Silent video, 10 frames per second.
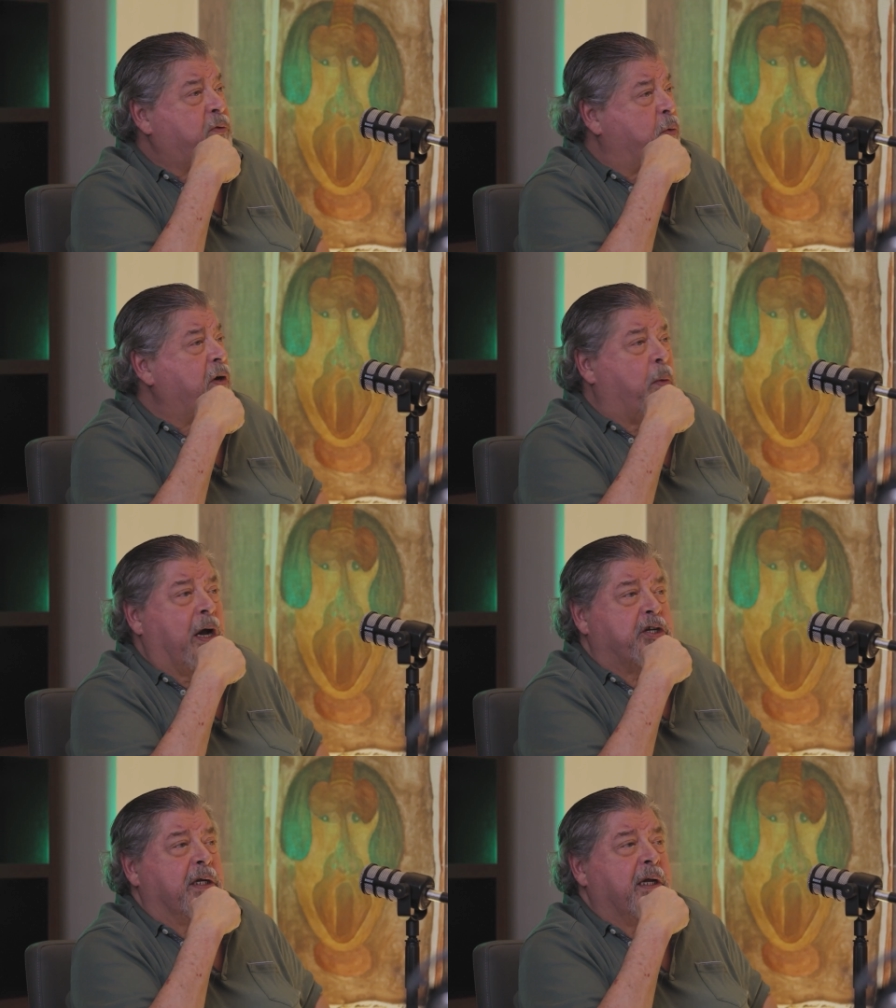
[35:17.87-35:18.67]
it's, uh,
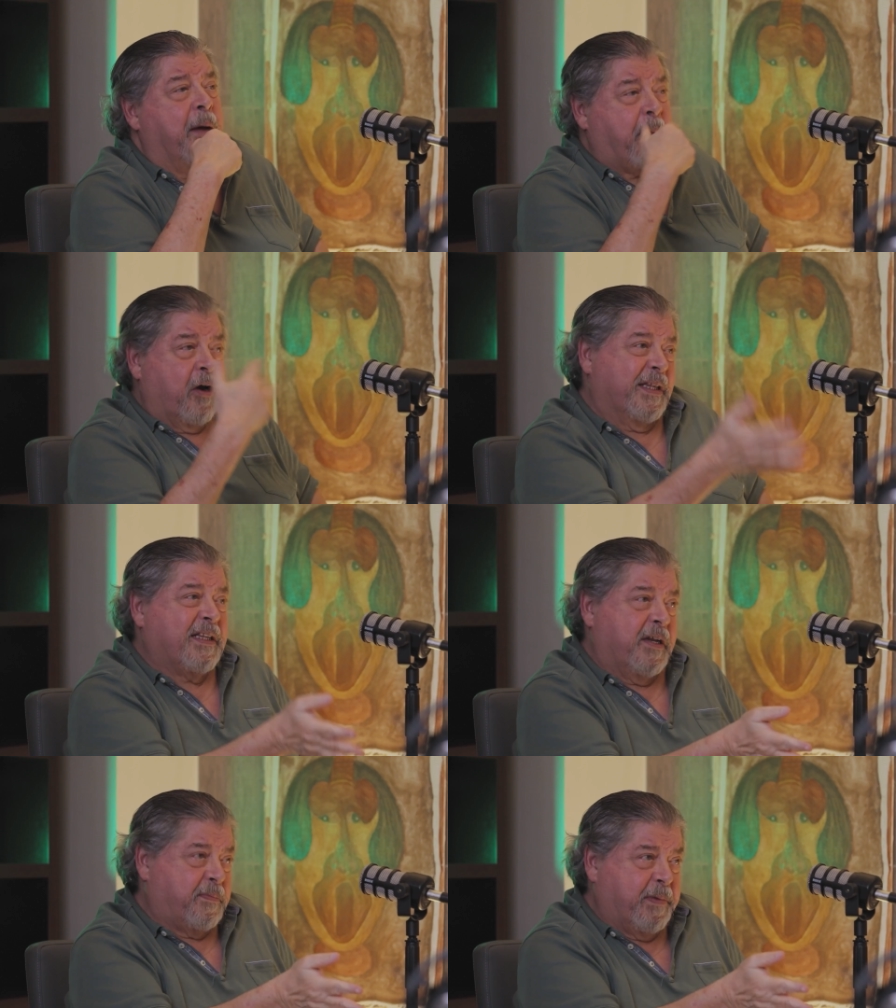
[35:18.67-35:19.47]
it's worth watching
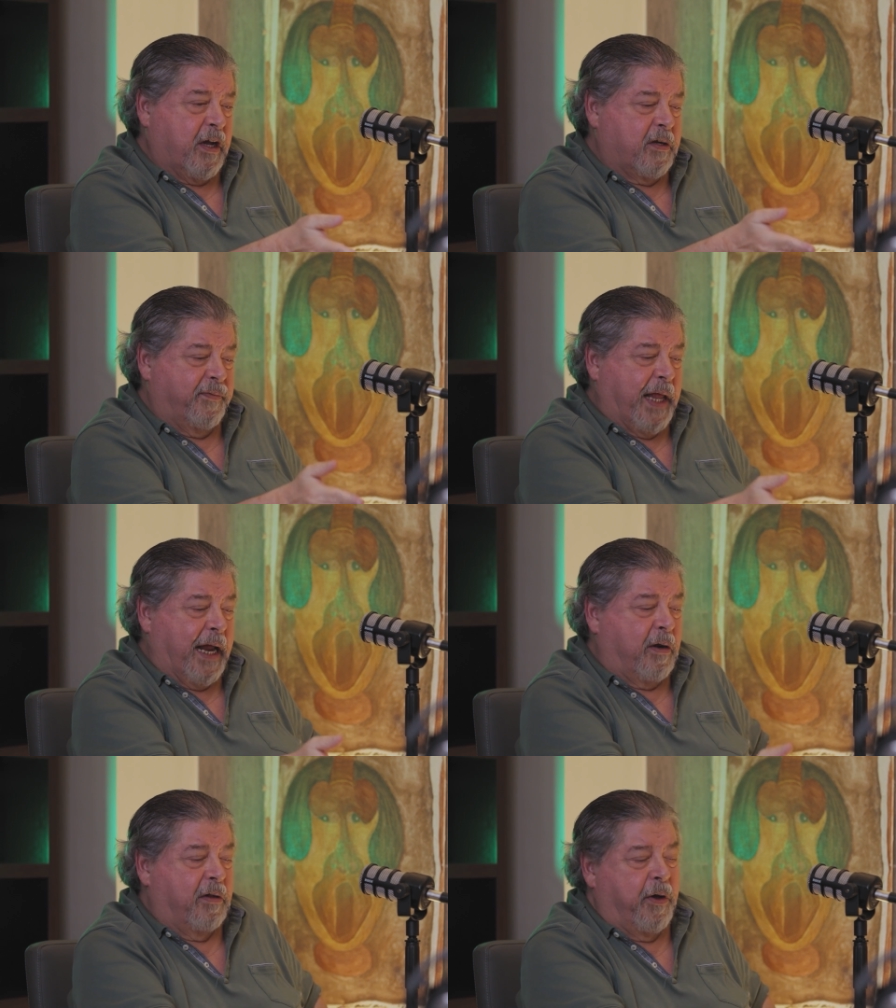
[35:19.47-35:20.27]
about just
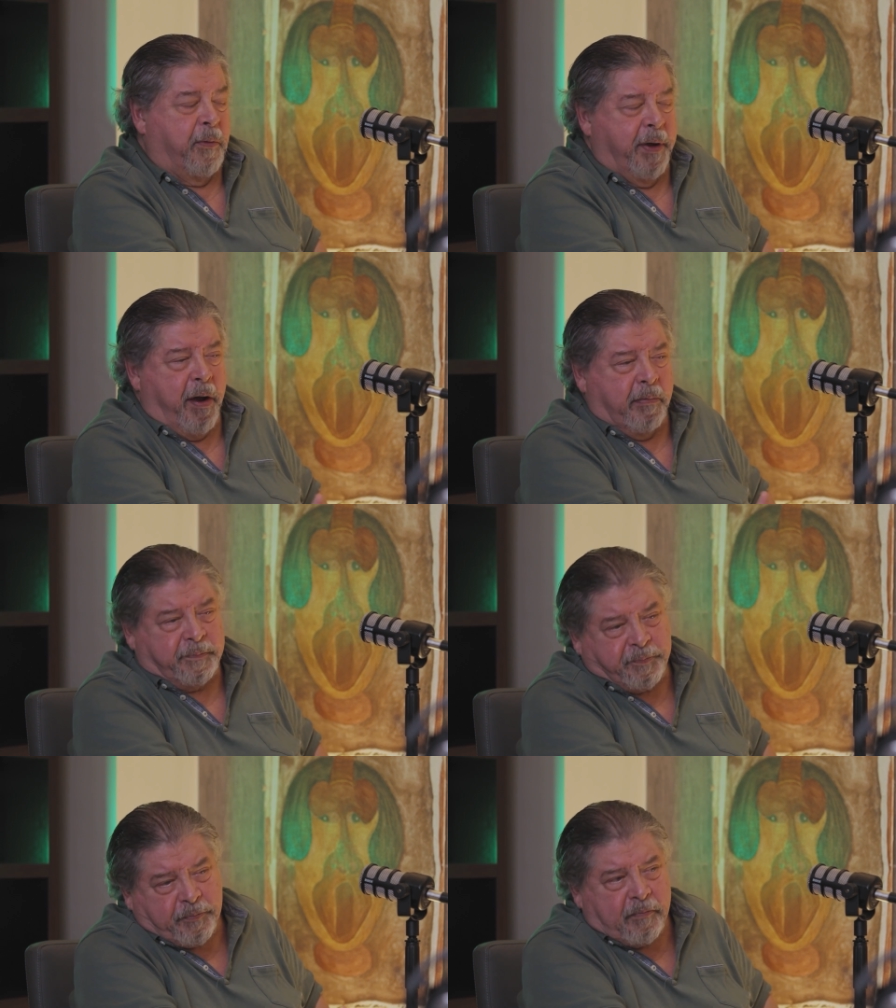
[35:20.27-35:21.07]
because of that.
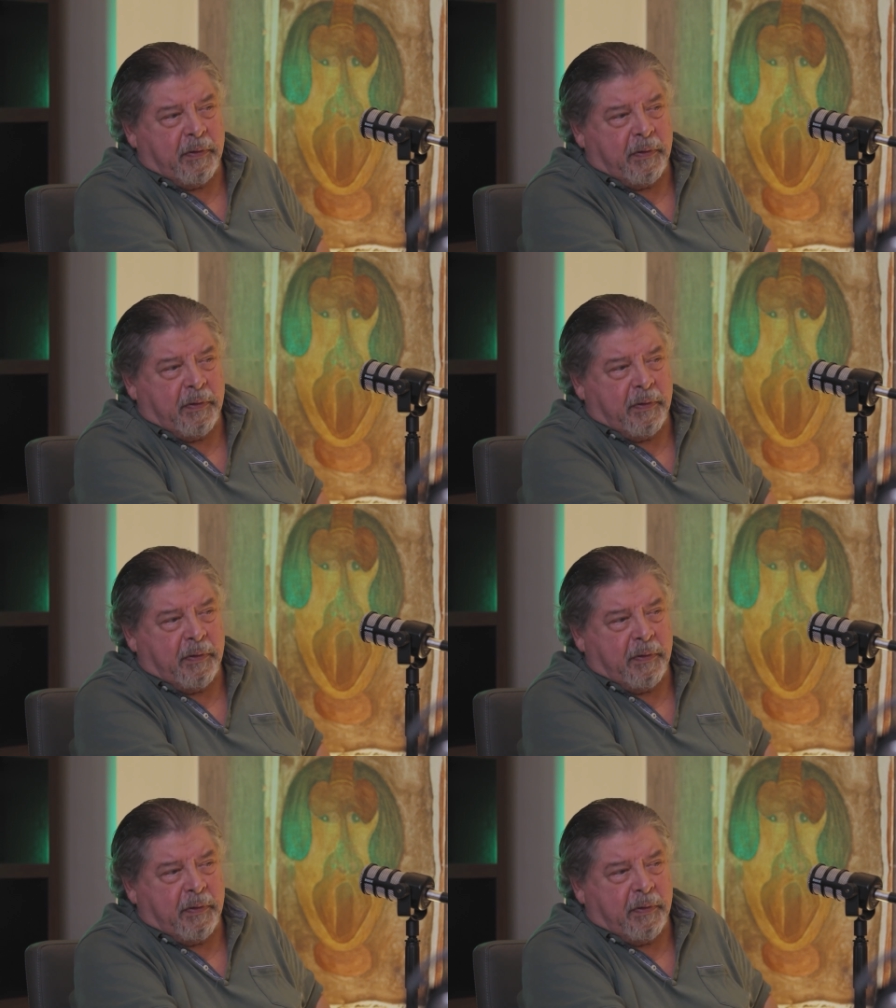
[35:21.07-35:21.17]
Although